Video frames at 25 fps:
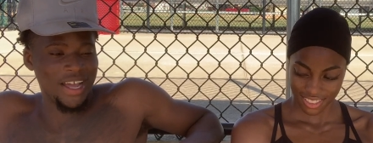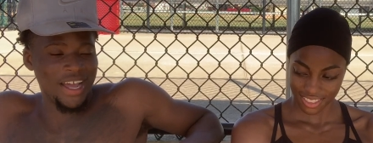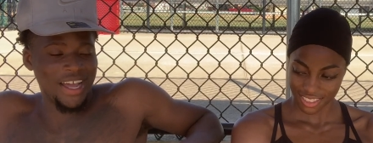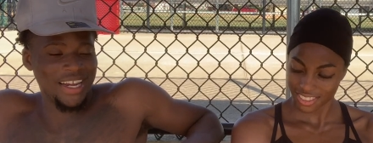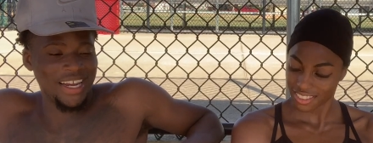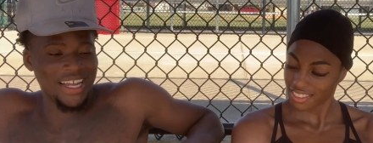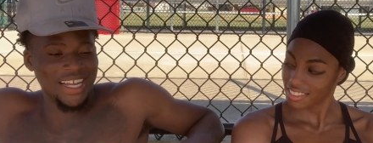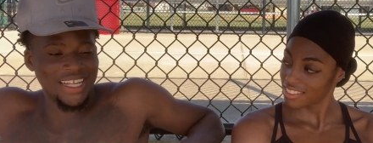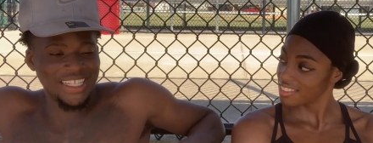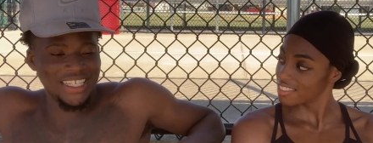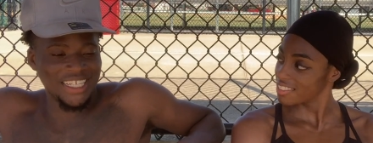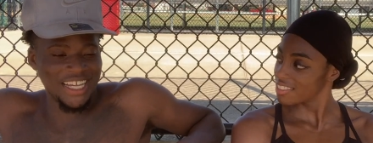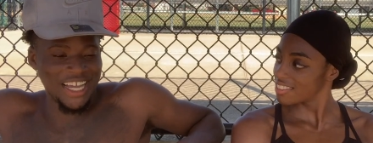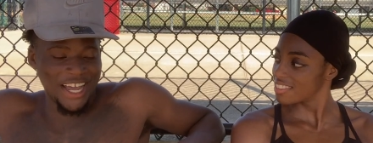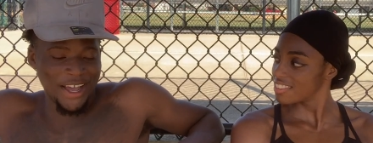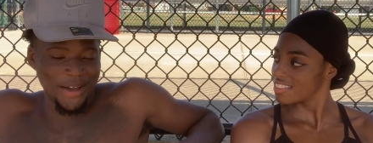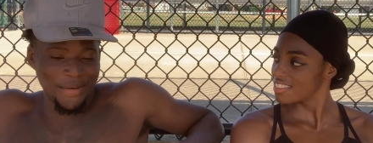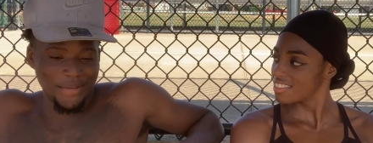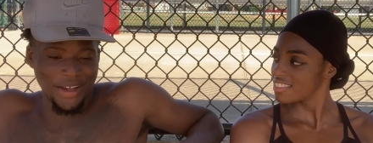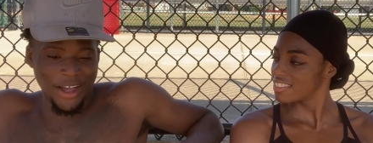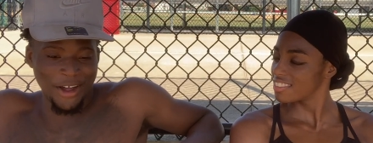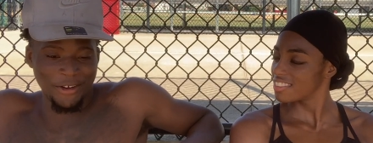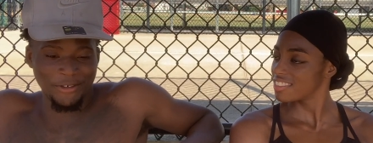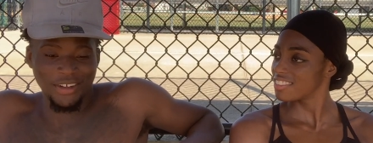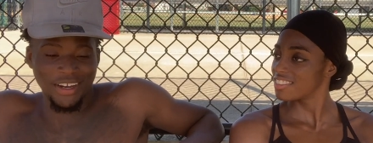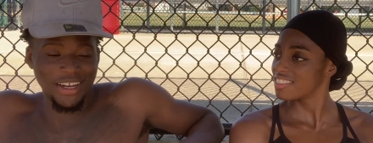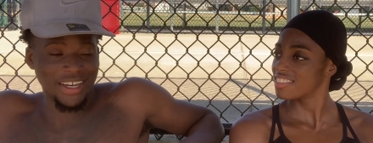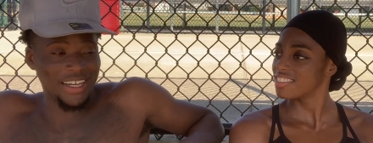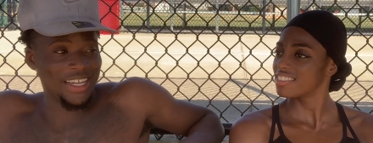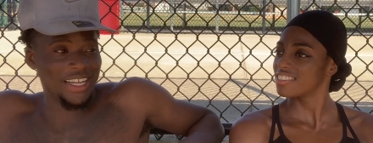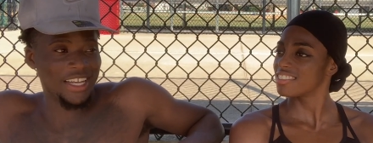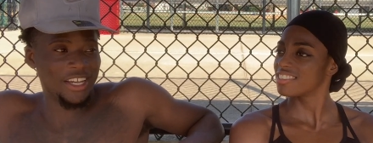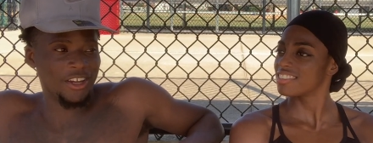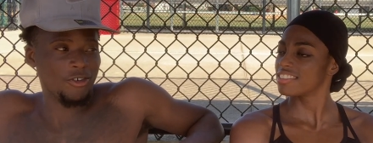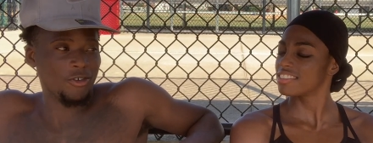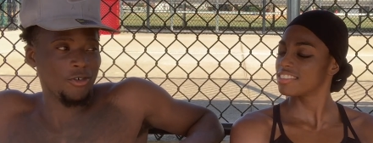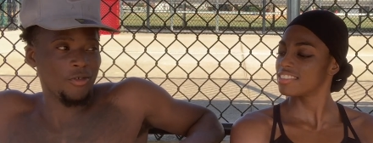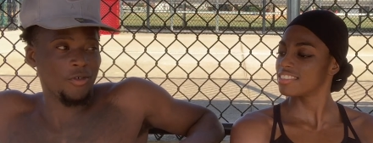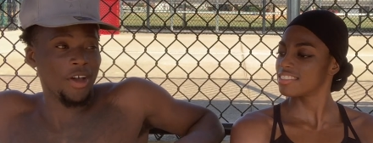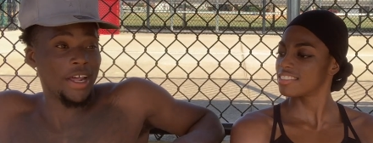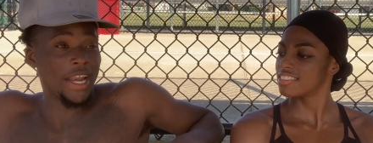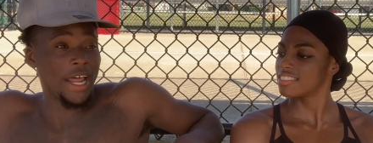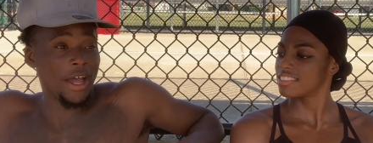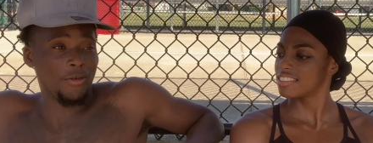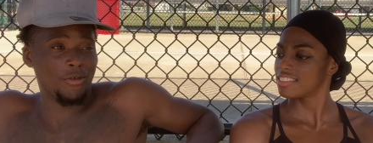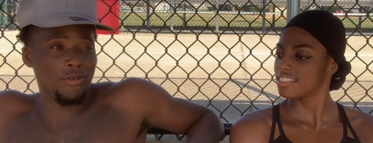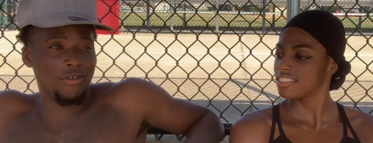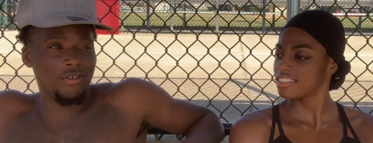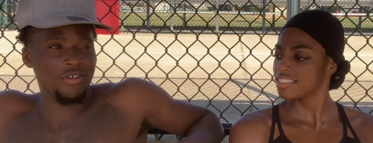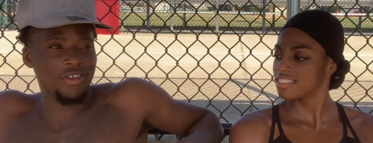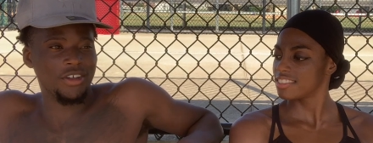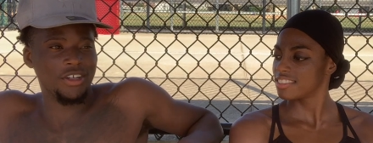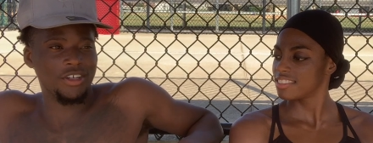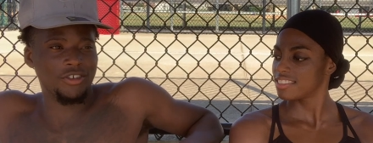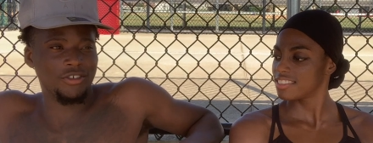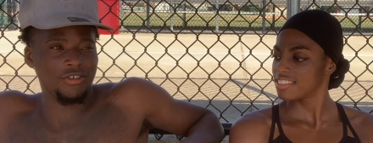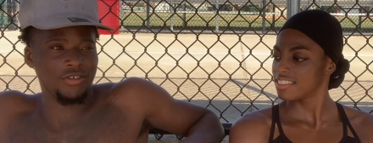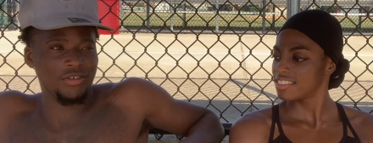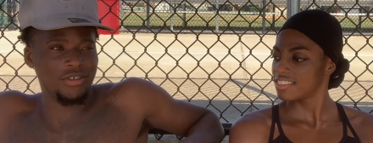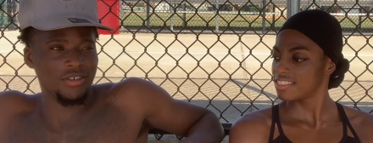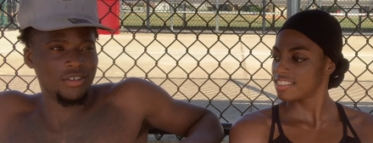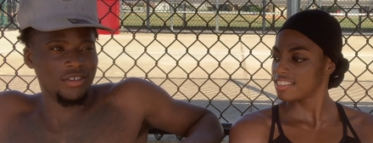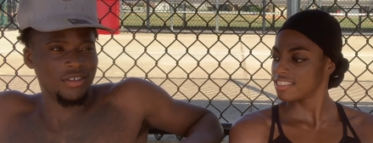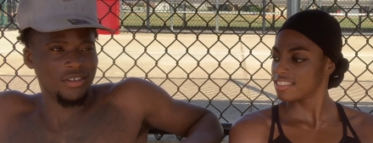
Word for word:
Speaker 1: at that time I really didn't know what I wanted to do.